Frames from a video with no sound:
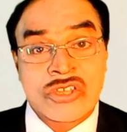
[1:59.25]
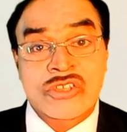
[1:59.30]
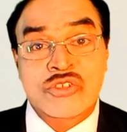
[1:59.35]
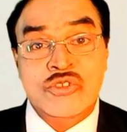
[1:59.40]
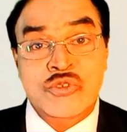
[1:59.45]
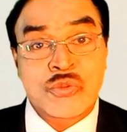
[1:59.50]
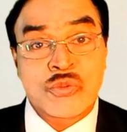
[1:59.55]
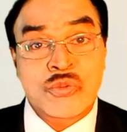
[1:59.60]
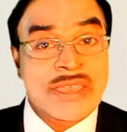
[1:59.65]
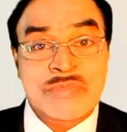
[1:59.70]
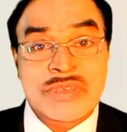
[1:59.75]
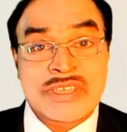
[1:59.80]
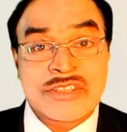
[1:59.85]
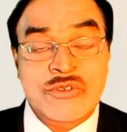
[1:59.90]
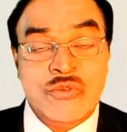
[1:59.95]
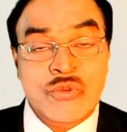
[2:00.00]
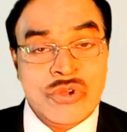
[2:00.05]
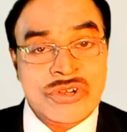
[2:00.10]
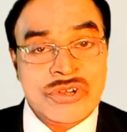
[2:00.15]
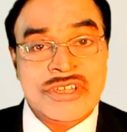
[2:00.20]
you may be the
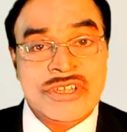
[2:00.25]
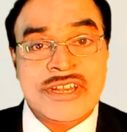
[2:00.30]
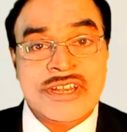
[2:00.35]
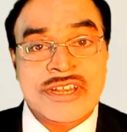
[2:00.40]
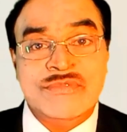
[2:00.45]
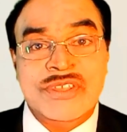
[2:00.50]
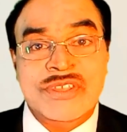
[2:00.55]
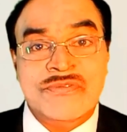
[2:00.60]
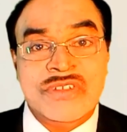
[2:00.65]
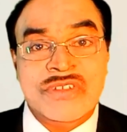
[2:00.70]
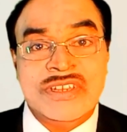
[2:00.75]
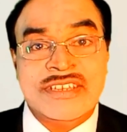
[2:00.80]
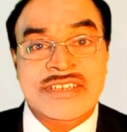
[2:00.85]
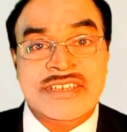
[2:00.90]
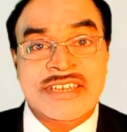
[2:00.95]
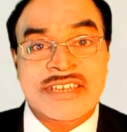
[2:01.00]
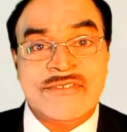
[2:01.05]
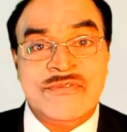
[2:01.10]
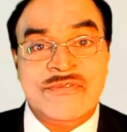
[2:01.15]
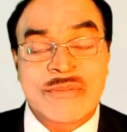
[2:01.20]
owner of the
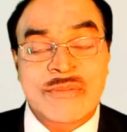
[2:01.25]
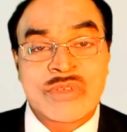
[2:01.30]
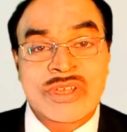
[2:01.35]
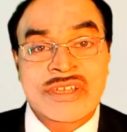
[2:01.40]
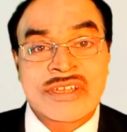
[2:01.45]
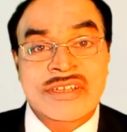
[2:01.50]
fintech firm.